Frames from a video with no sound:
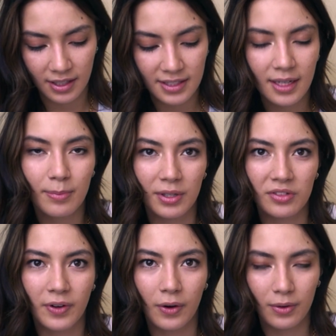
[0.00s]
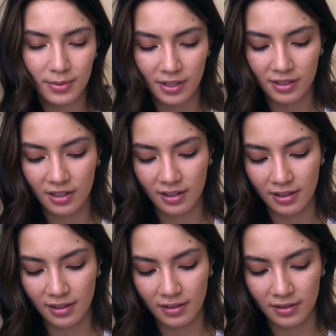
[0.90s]
it's like a beach photo, I'm starting to look
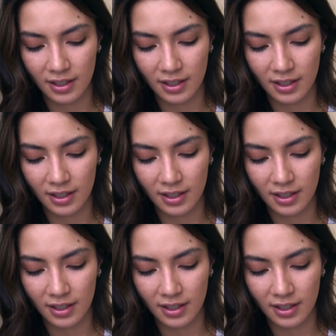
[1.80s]
a little